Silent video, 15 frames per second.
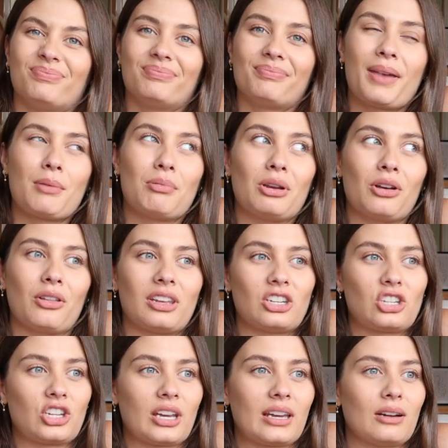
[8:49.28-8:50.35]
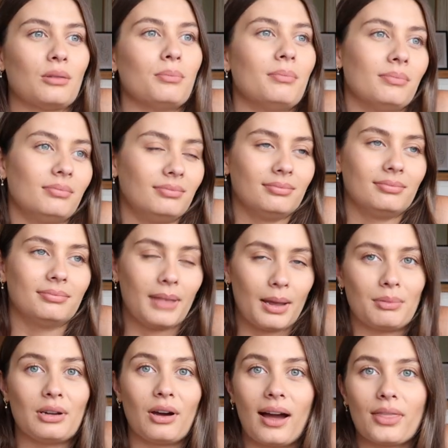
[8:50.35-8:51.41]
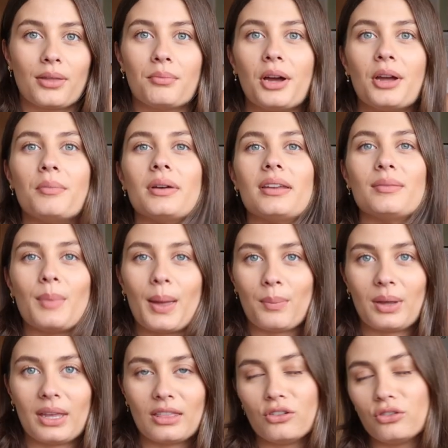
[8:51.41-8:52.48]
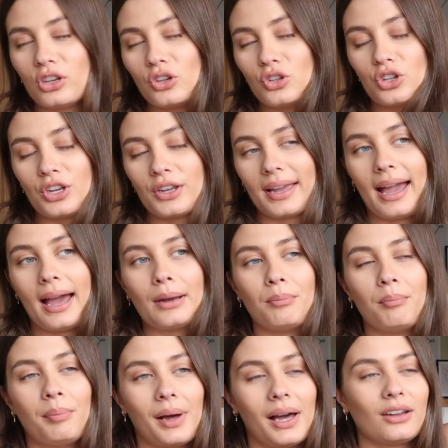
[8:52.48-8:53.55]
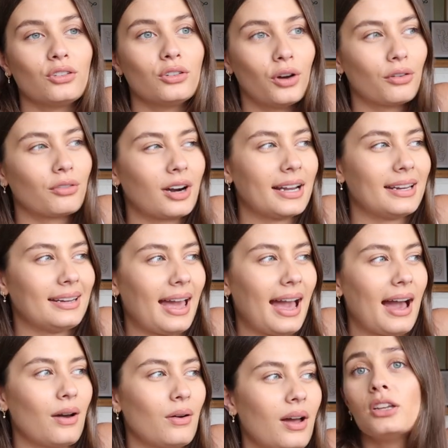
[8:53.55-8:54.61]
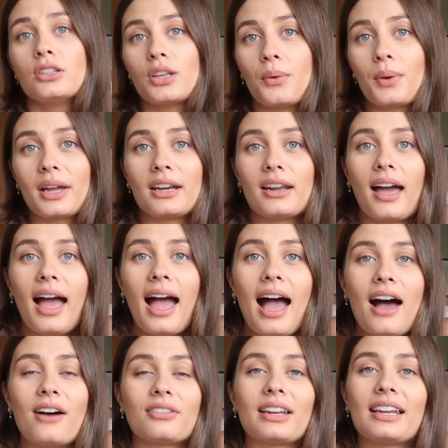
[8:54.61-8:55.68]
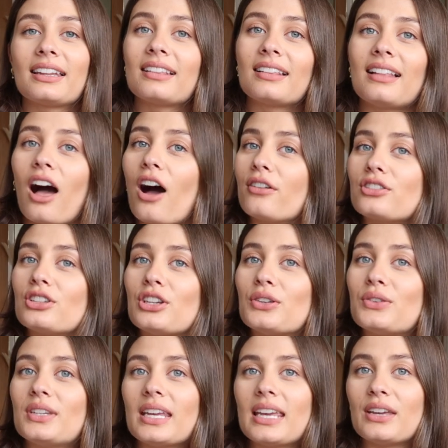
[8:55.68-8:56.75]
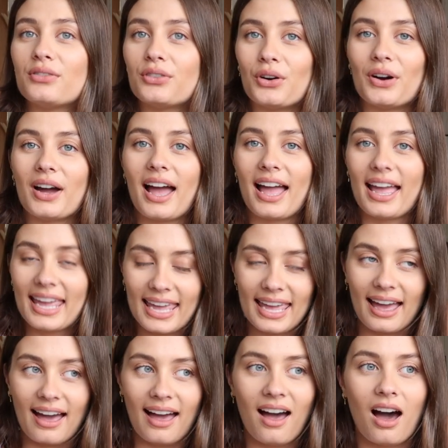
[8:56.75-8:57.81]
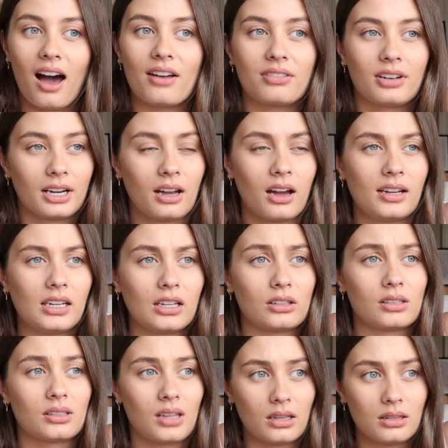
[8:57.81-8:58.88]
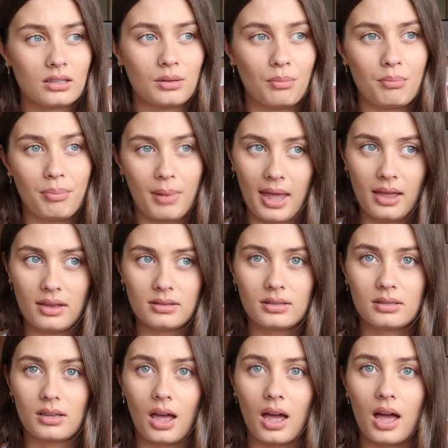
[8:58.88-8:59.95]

maybe not this year, or maybe not at the moment, maybe in the future you can, but not right now. So we're gonna have a little afternoon tea for her here. I very kindly got sent some bits,